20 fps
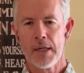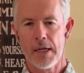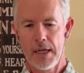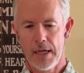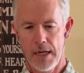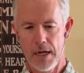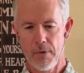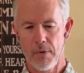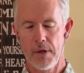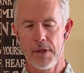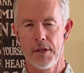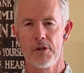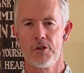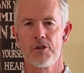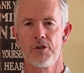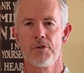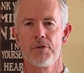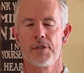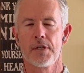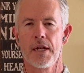Anyone that's
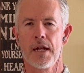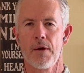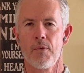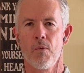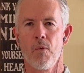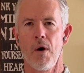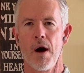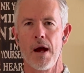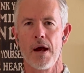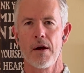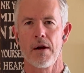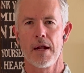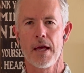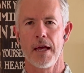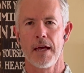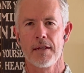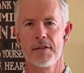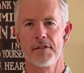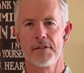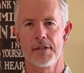using a wired
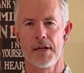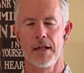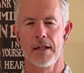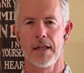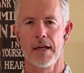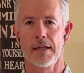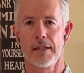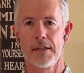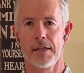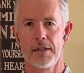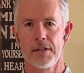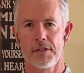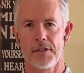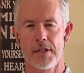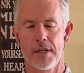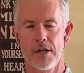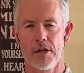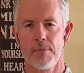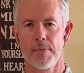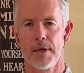headset like this,
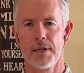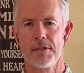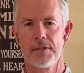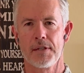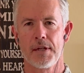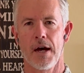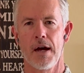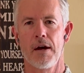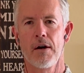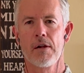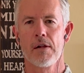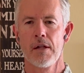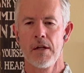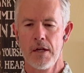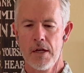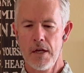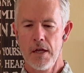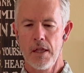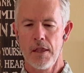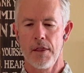the earbud style,
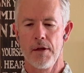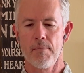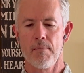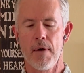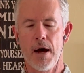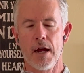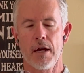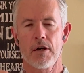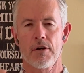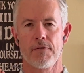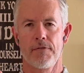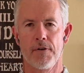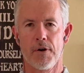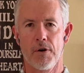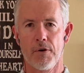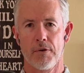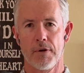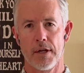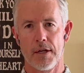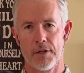the
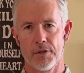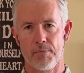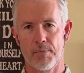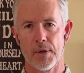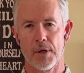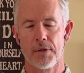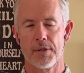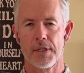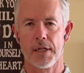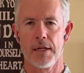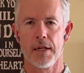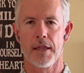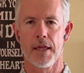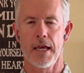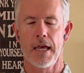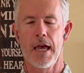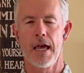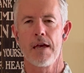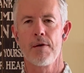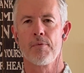microphone is built into the
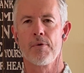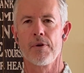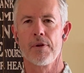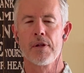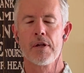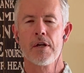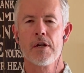cable.